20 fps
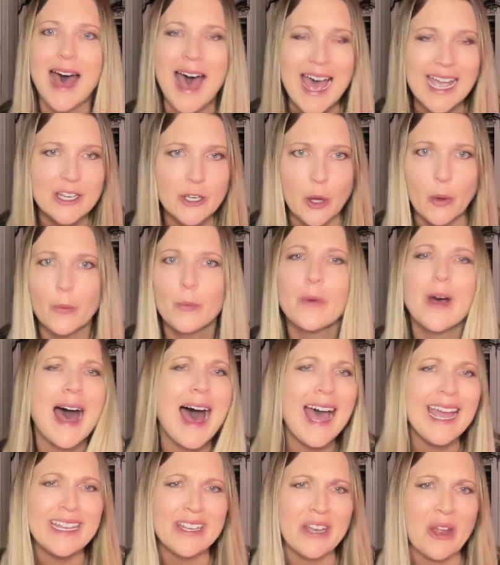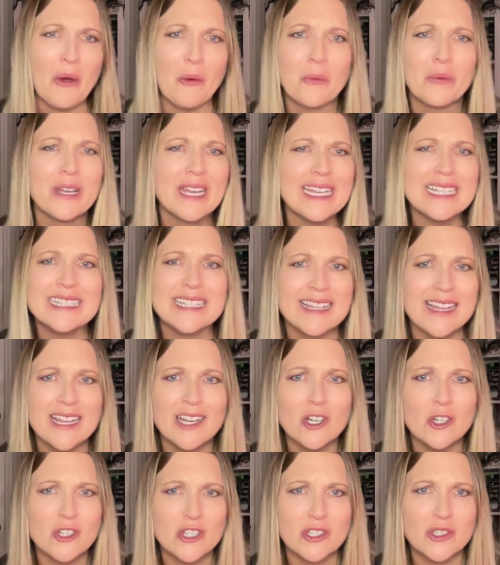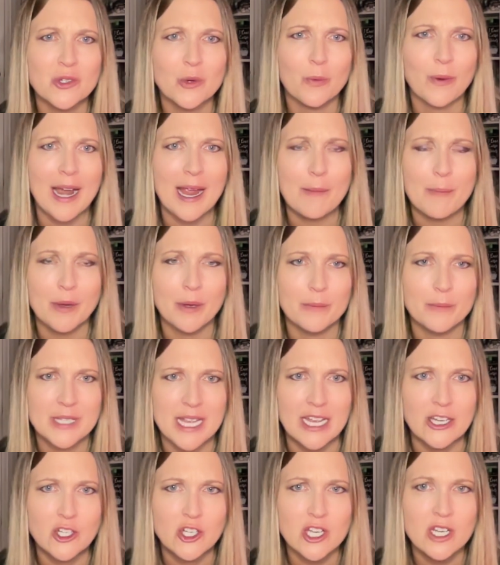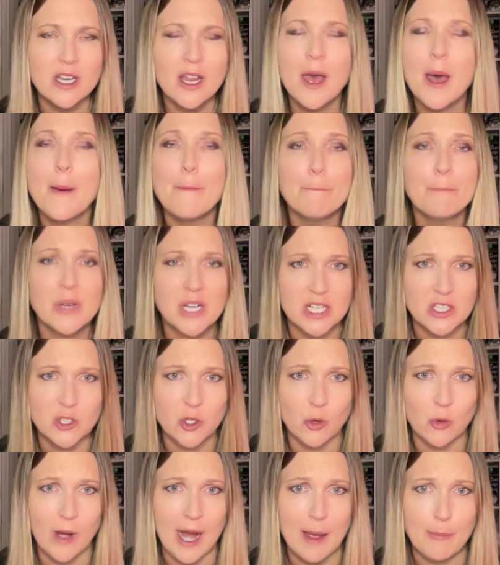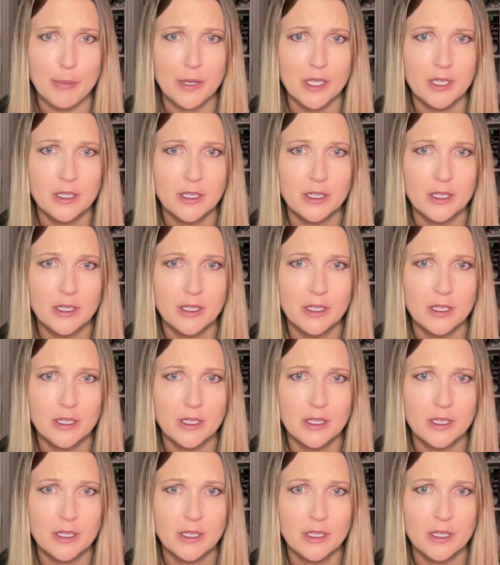I know, it's there just to ramp up tension, but it's crap.